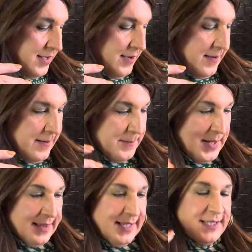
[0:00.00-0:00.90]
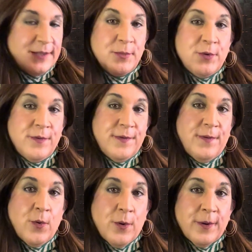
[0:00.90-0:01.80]
and let's move
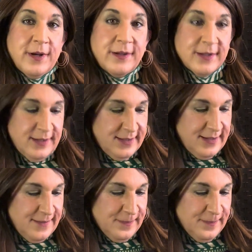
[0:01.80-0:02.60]
forward, because